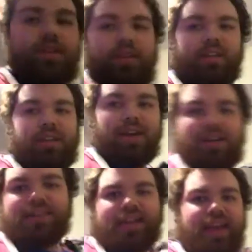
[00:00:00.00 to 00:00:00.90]
the
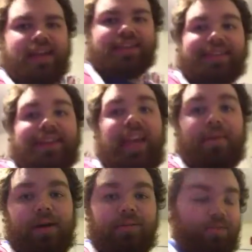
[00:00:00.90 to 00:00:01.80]
content that
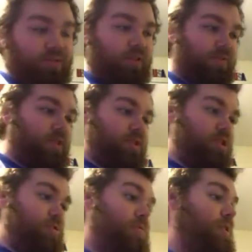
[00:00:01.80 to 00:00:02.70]
came out was really fun
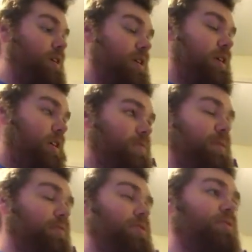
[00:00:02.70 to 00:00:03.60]
to
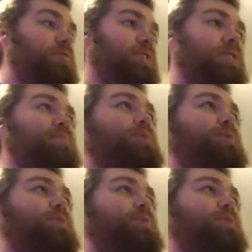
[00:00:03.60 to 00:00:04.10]
experience all the new things.